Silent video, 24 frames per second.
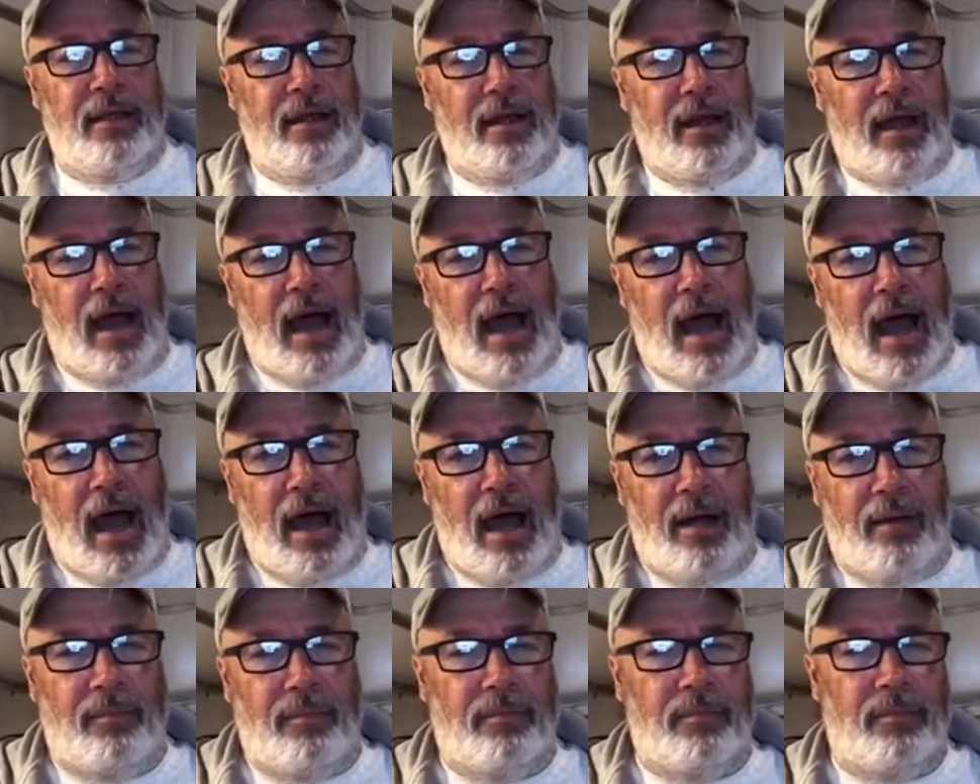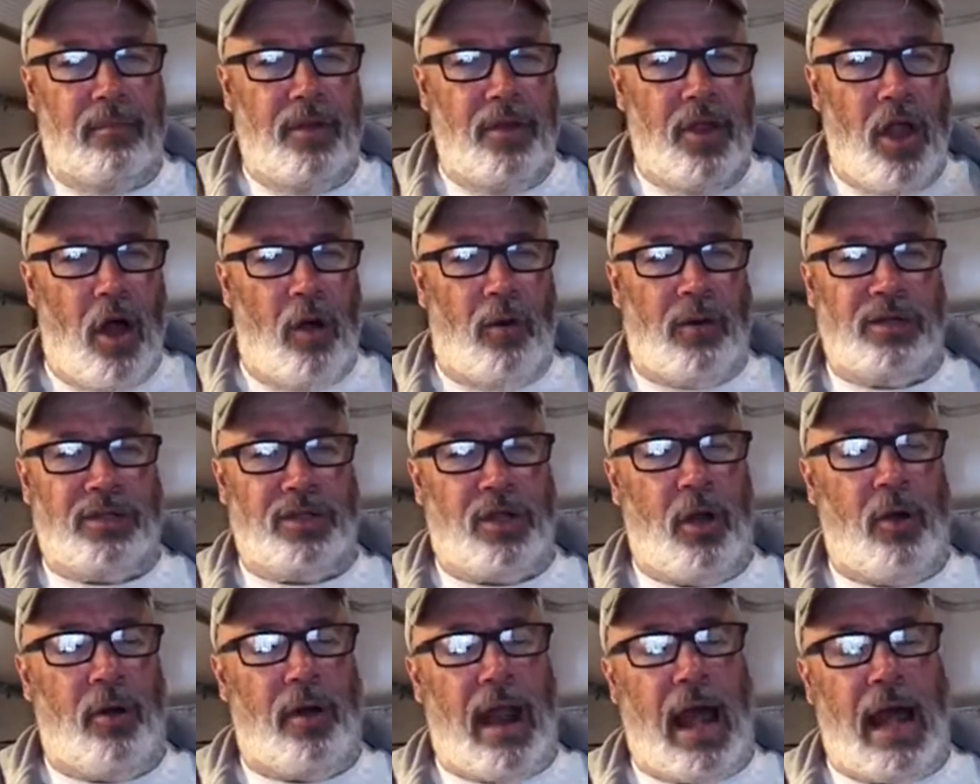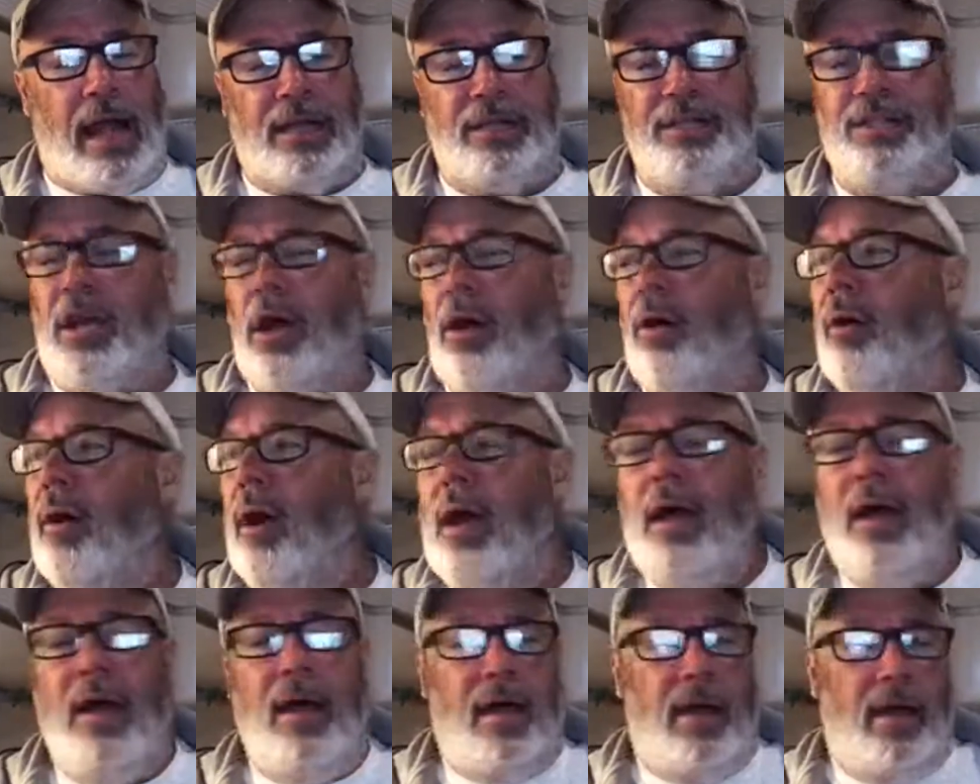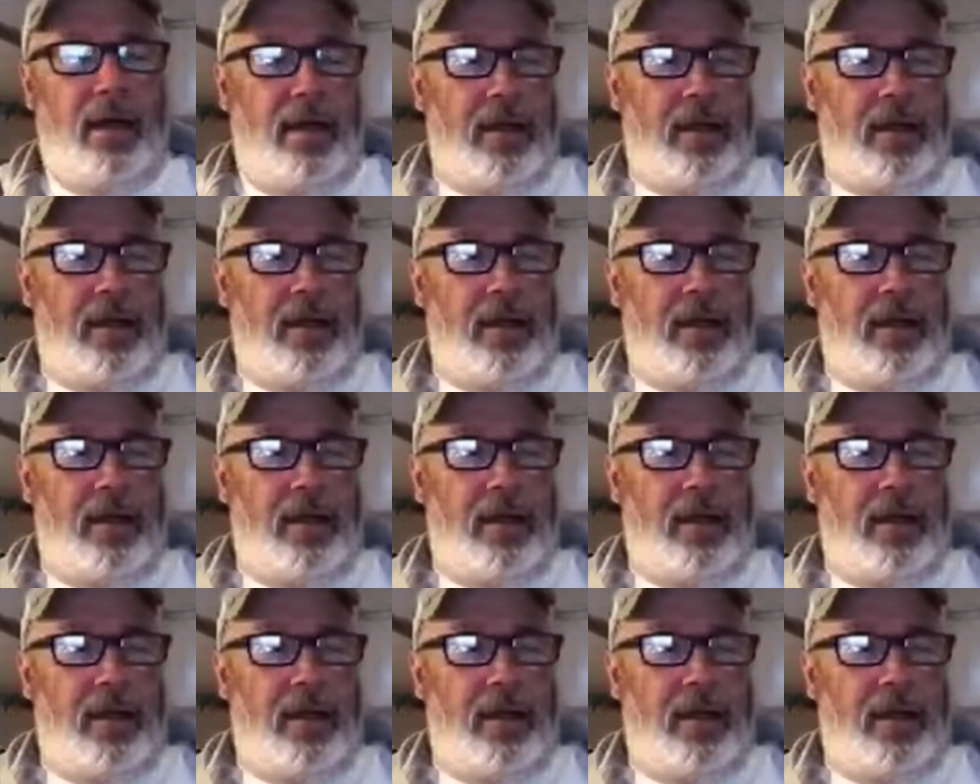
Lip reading: know what's going on. So,